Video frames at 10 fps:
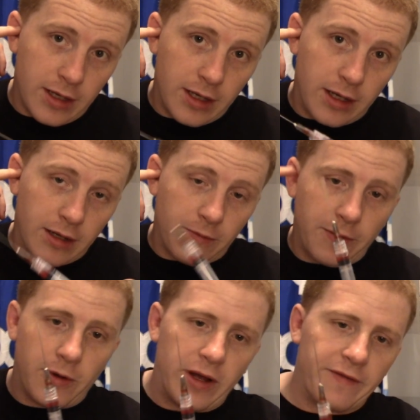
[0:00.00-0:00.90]
And we
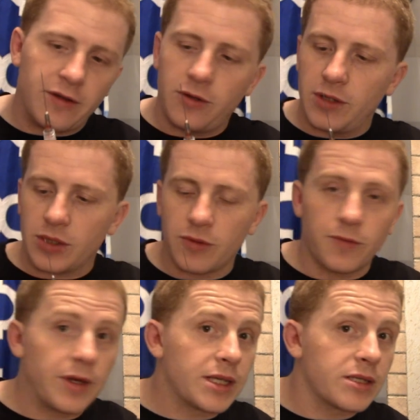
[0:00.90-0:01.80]
won't have to do this for
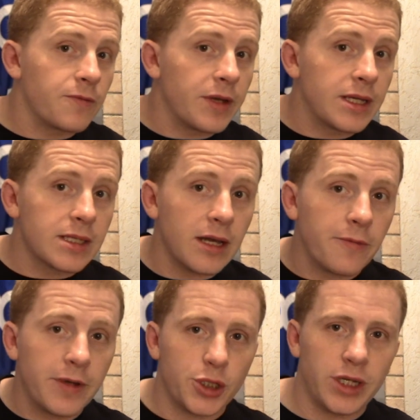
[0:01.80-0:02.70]
weeks and weeks. I
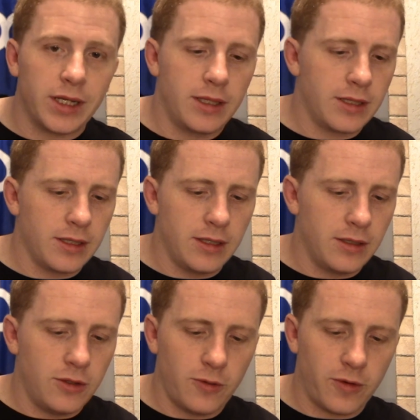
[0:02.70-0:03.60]
wish I
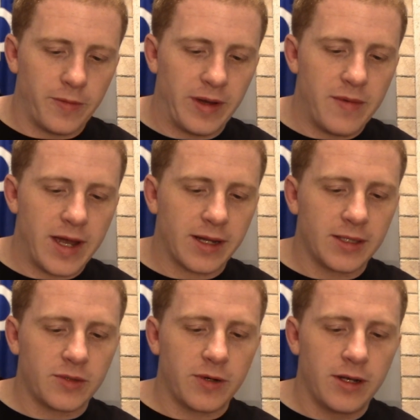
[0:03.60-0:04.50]
knew where my
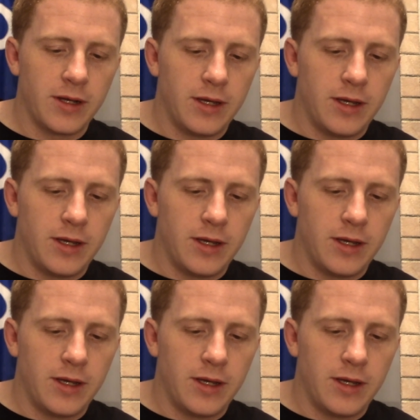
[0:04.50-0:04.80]
magnets were.